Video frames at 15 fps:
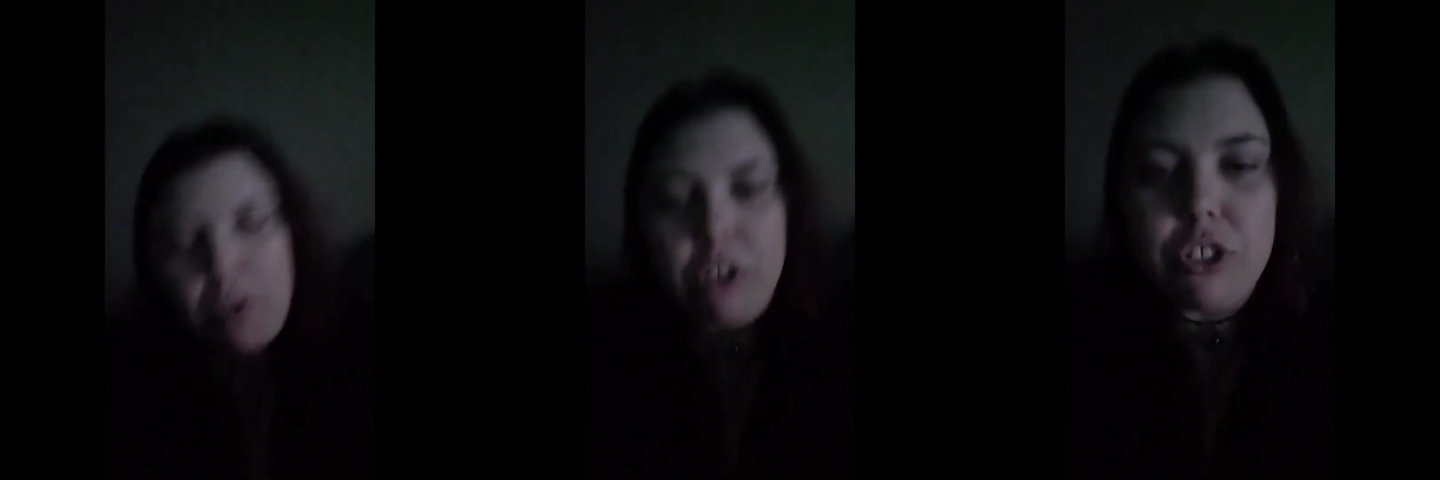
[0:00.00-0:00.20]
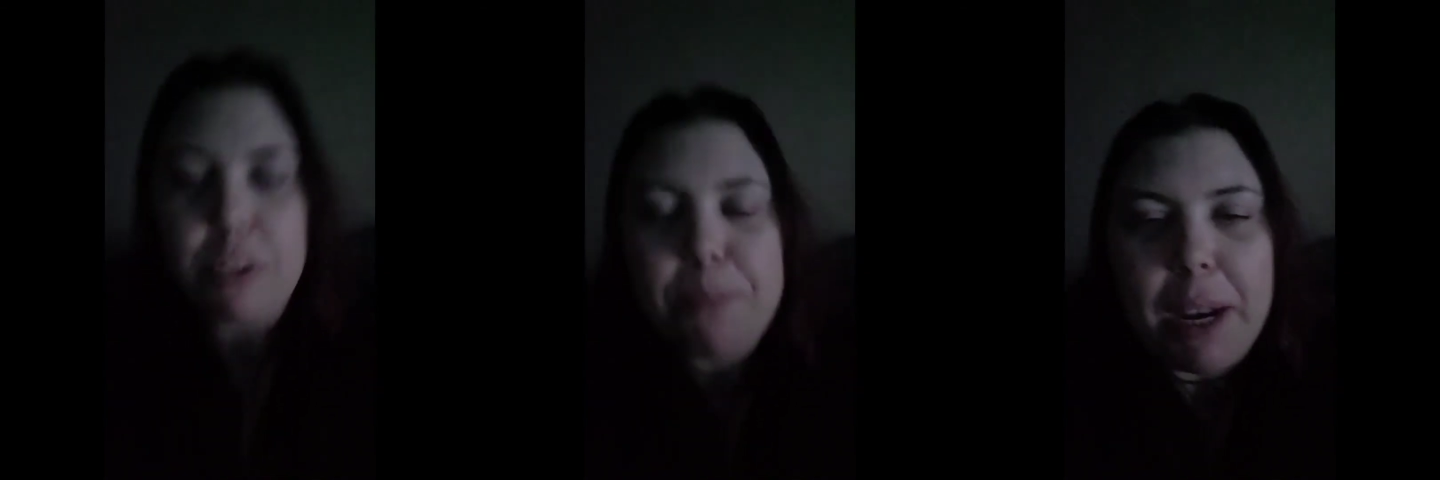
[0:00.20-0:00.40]

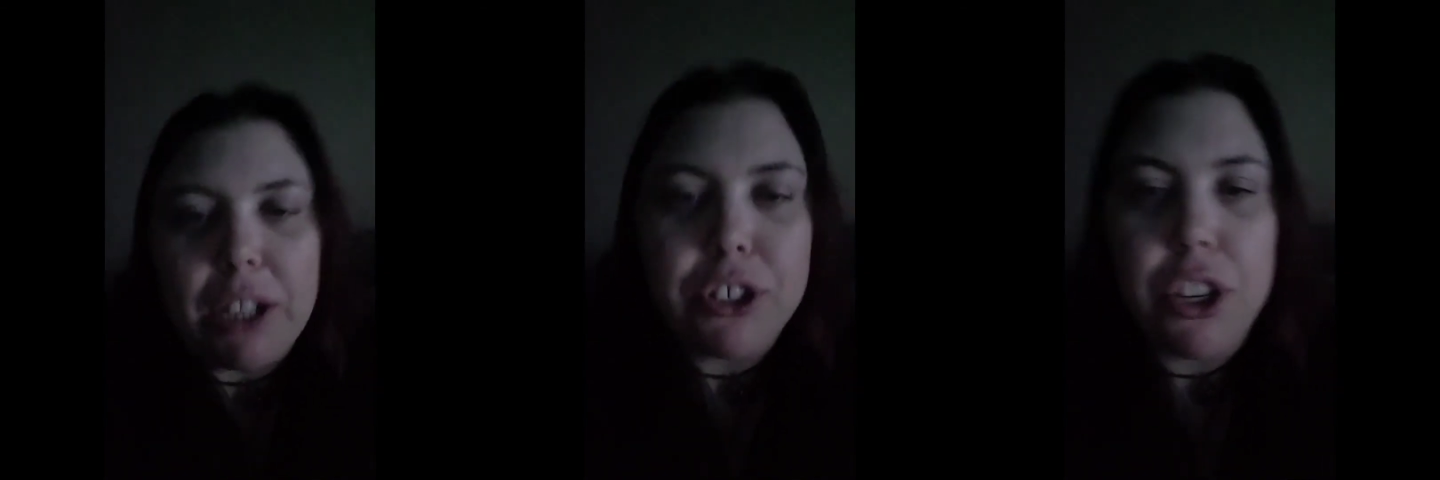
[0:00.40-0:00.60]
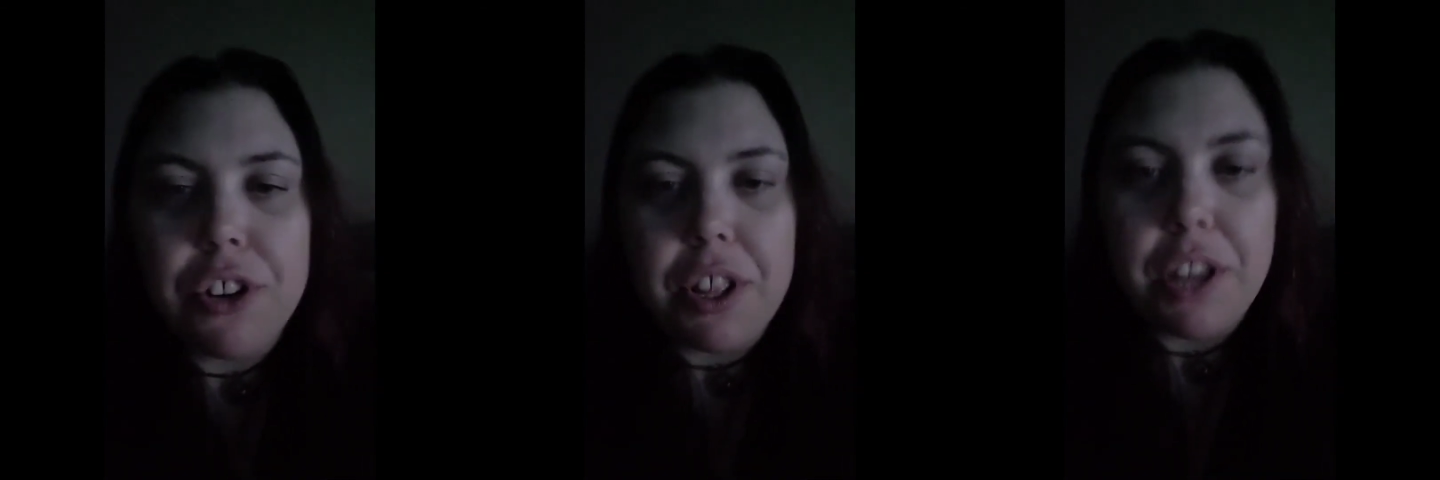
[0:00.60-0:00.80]
Just make
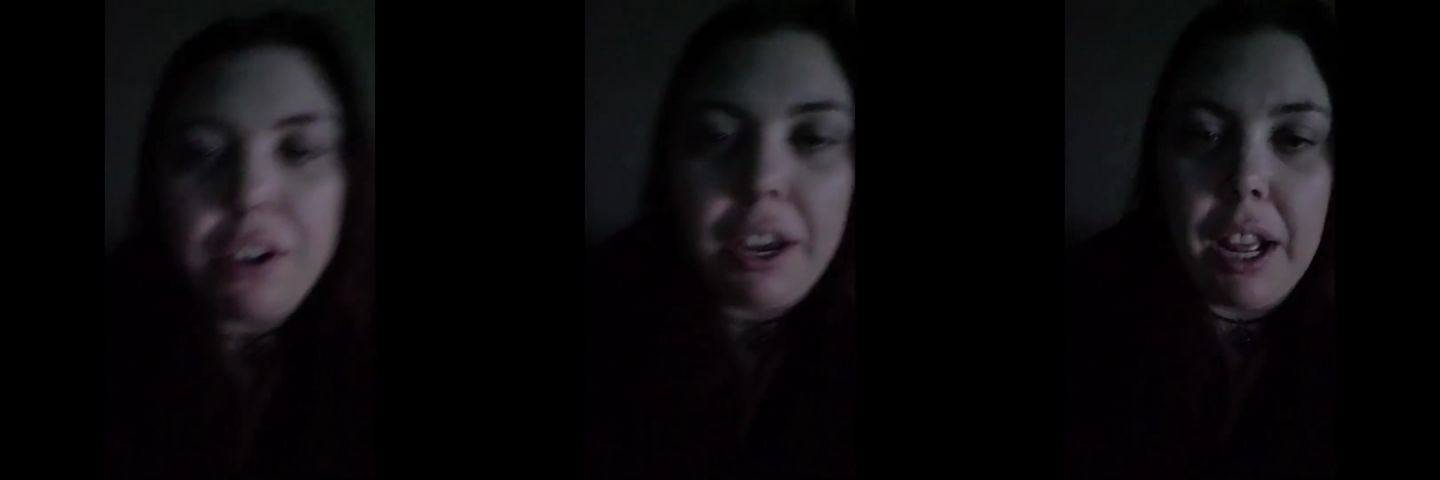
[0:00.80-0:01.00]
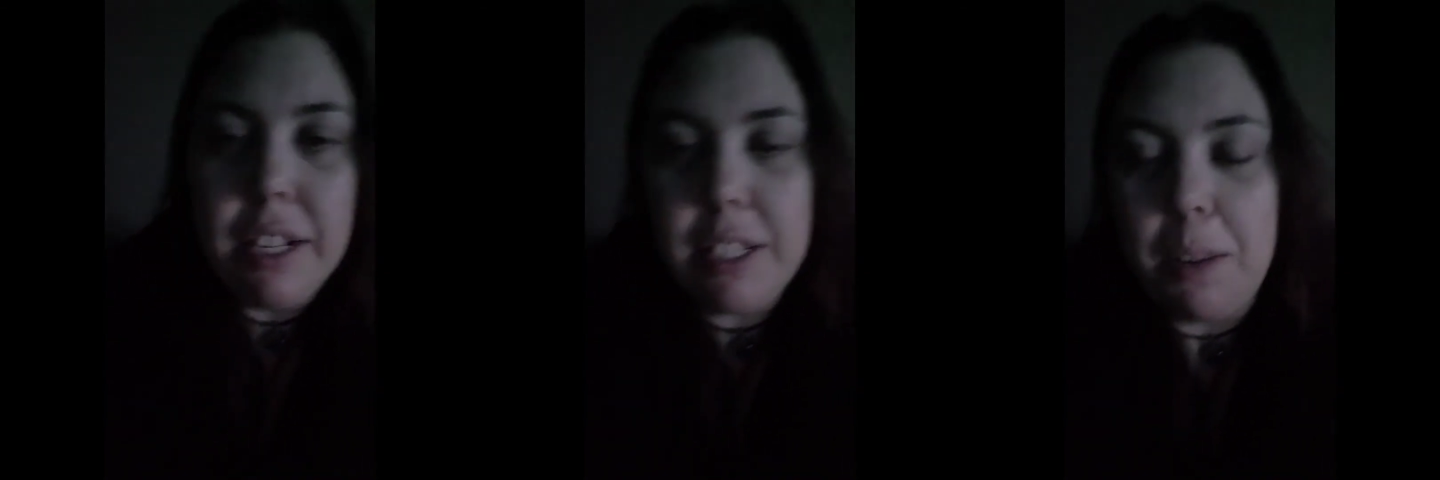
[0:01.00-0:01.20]
sure that you
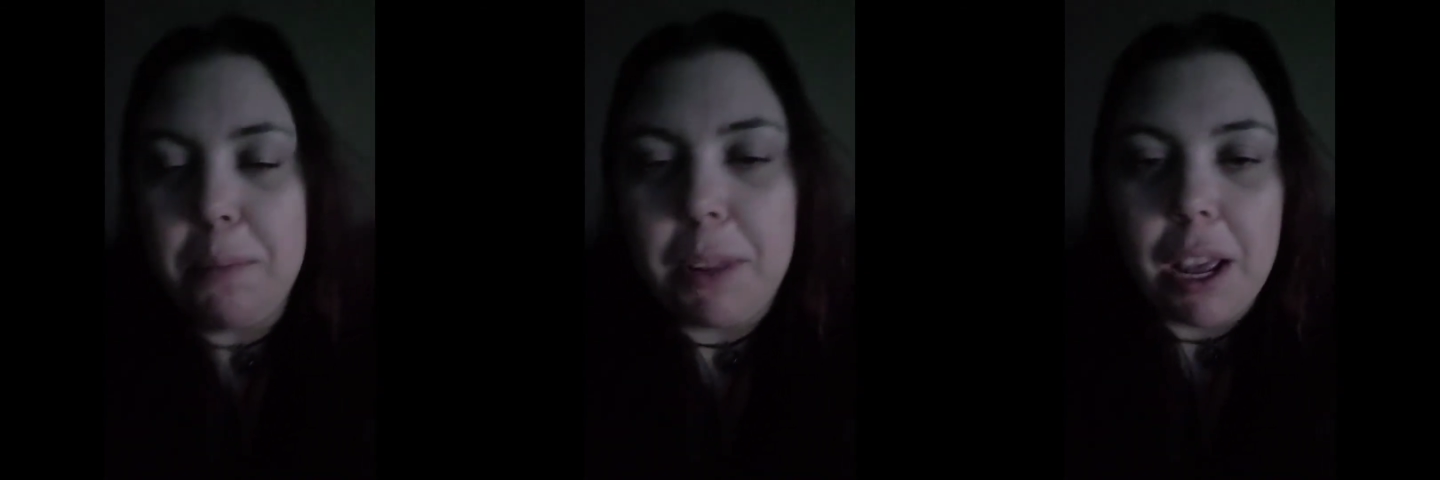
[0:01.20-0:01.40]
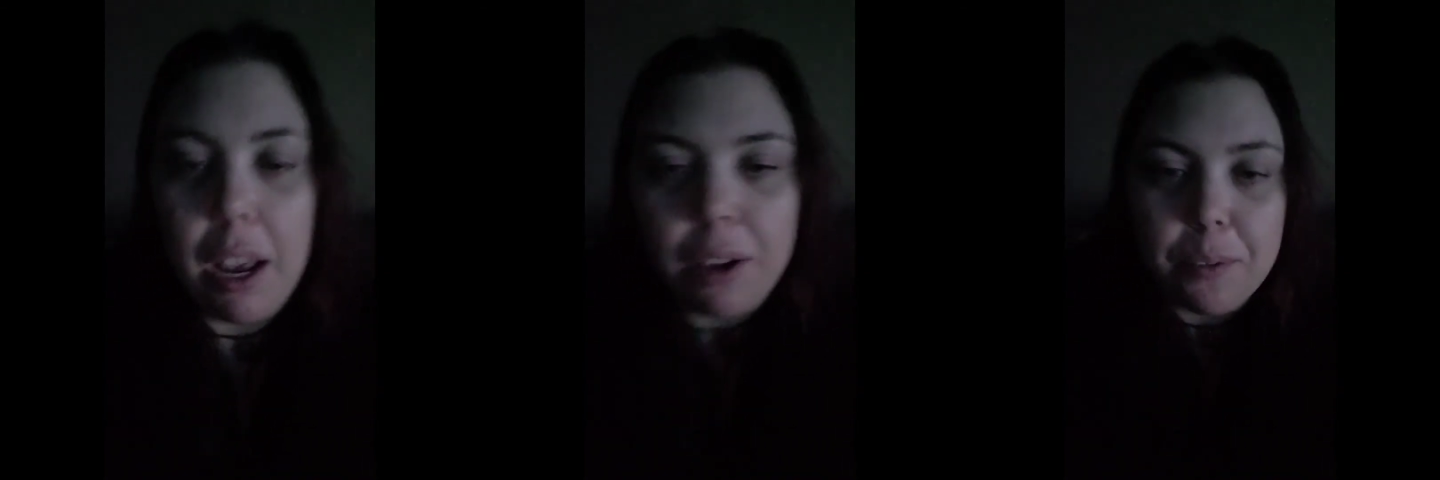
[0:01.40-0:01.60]
get
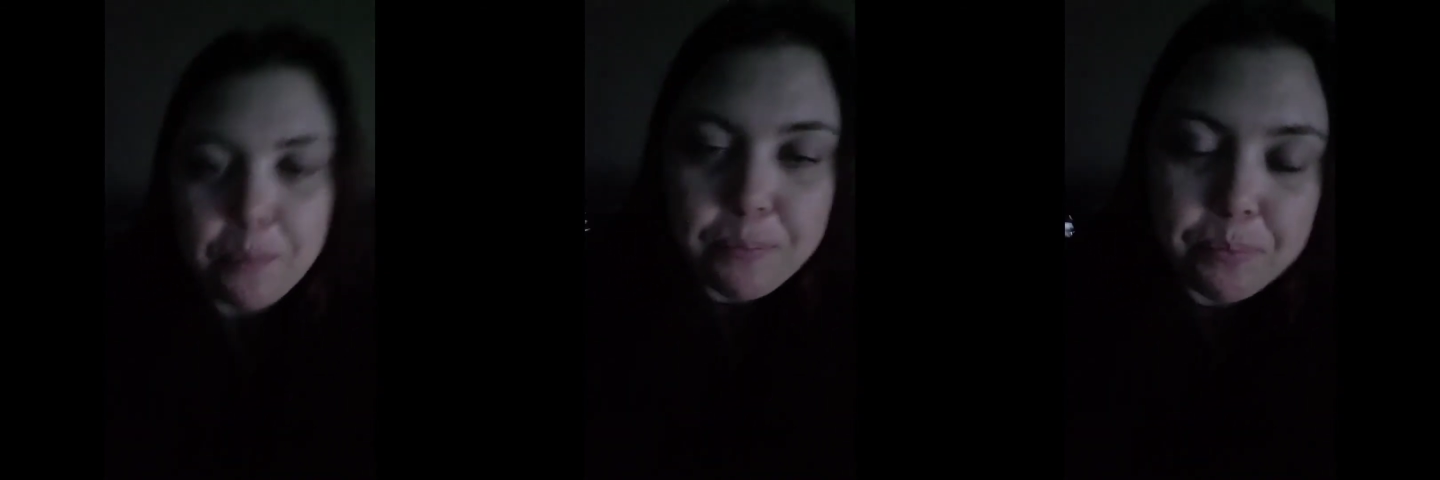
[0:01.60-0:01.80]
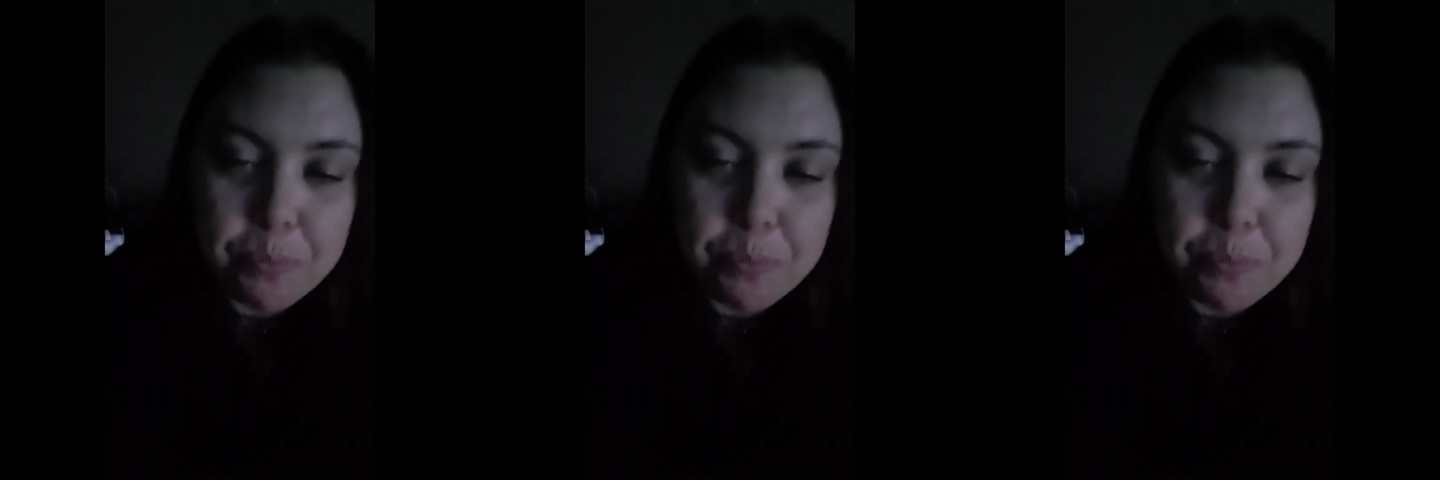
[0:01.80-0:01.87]
something